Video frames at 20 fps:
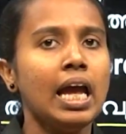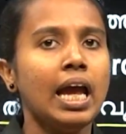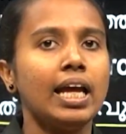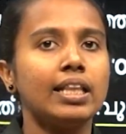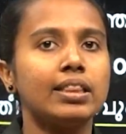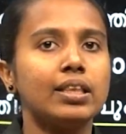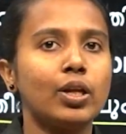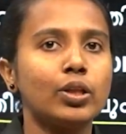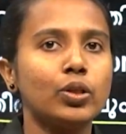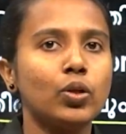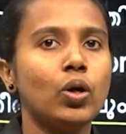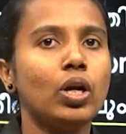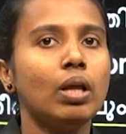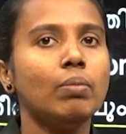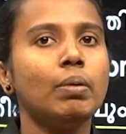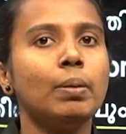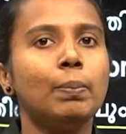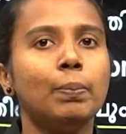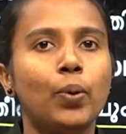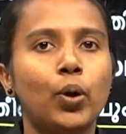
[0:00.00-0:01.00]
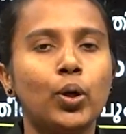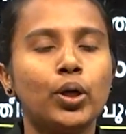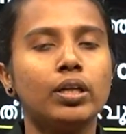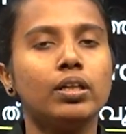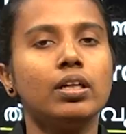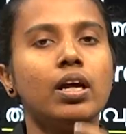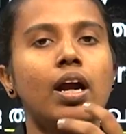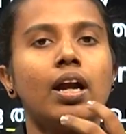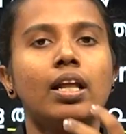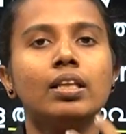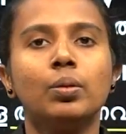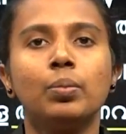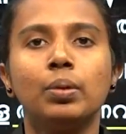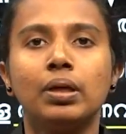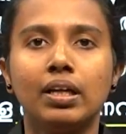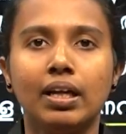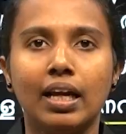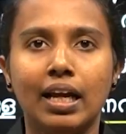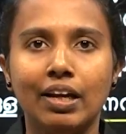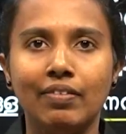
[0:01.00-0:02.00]
Etratholam important Anam
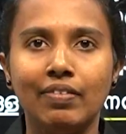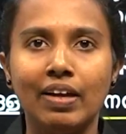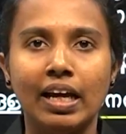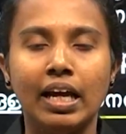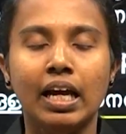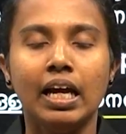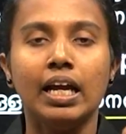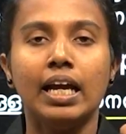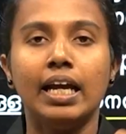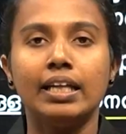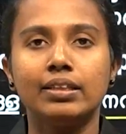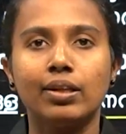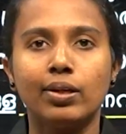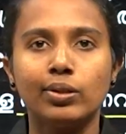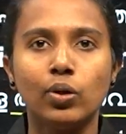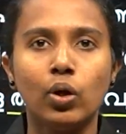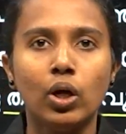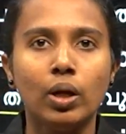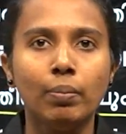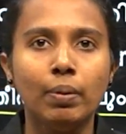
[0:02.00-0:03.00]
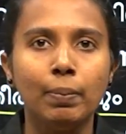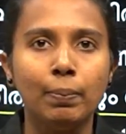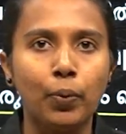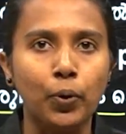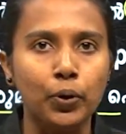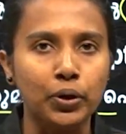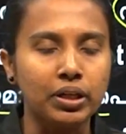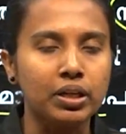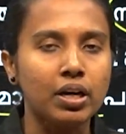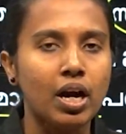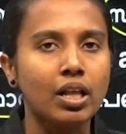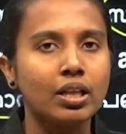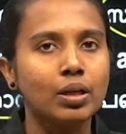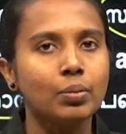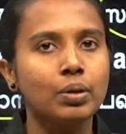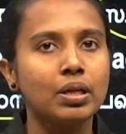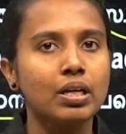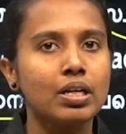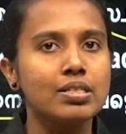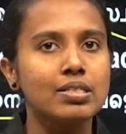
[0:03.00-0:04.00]
Railway, Etratholam important
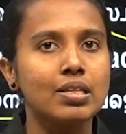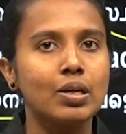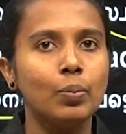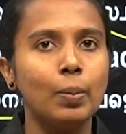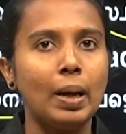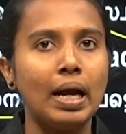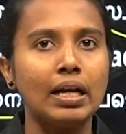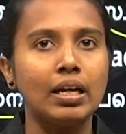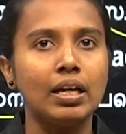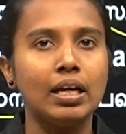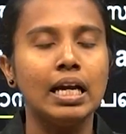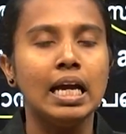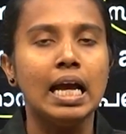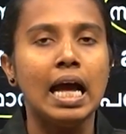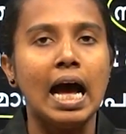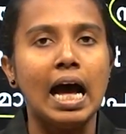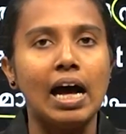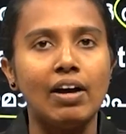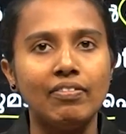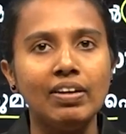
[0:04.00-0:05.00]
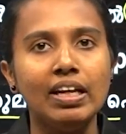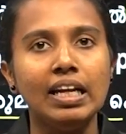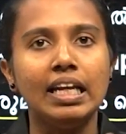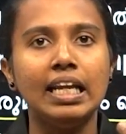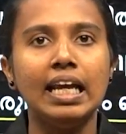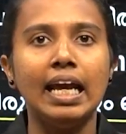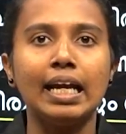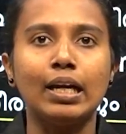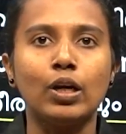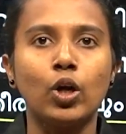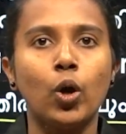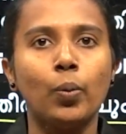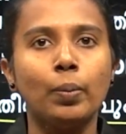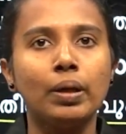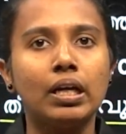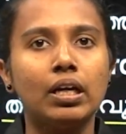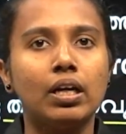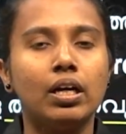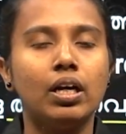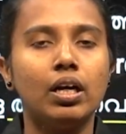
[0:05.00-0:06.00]
Anam Reserve Bank, Avele
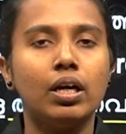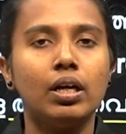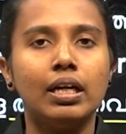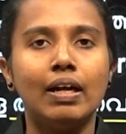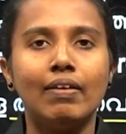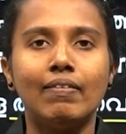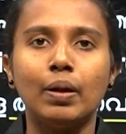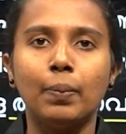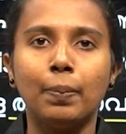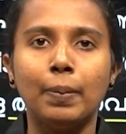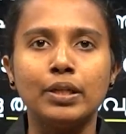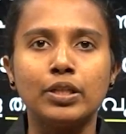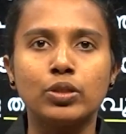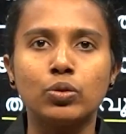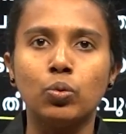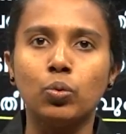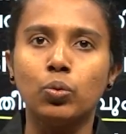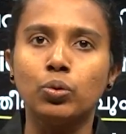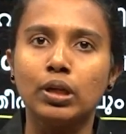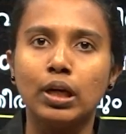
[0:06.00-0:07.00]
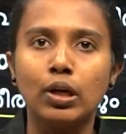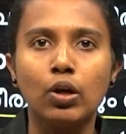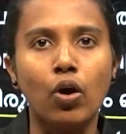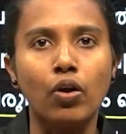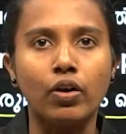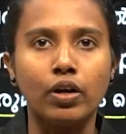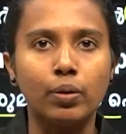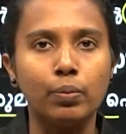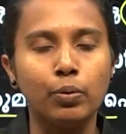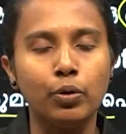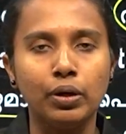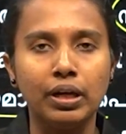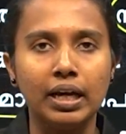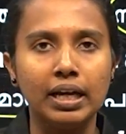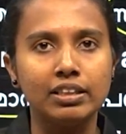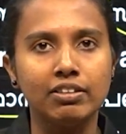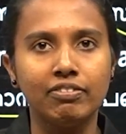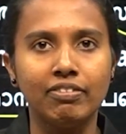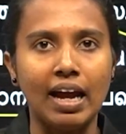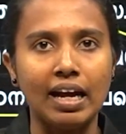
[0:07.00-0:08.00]
economic development contribute
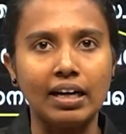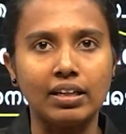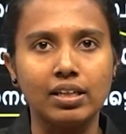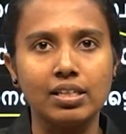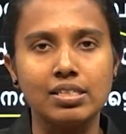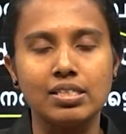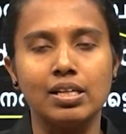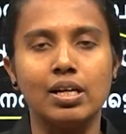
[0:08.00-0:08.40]
in the factors.